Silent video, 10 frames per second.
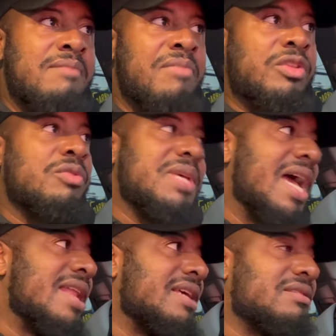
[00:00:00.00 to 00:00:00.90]
But to be
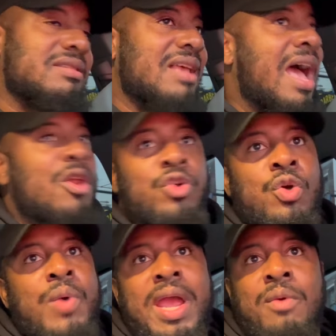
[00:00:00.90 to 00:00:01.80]
honest, I don't
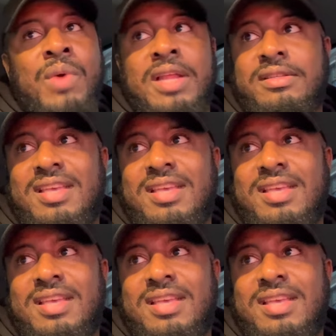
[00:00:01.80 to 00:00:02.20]
know where it went.